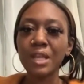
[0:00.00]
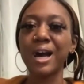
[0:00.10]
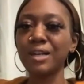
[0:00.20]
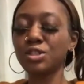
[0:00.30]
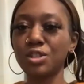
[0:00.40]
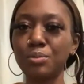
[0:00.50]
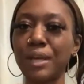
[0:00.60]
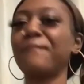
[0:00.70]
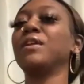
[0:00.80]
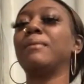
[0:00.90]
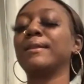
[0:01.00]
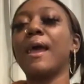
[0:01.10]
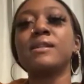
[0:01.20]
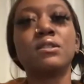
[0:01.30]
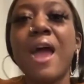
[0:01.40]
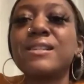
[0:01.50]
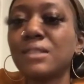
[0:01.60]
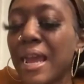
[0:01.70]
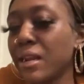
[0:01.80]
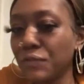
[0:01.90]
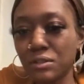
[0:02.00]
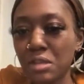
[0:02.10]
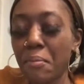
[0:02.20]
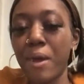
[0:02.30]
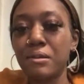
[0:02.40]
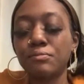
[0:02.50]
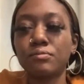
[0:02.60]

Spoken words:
How does your new man feel about that? He don't feel no type of way.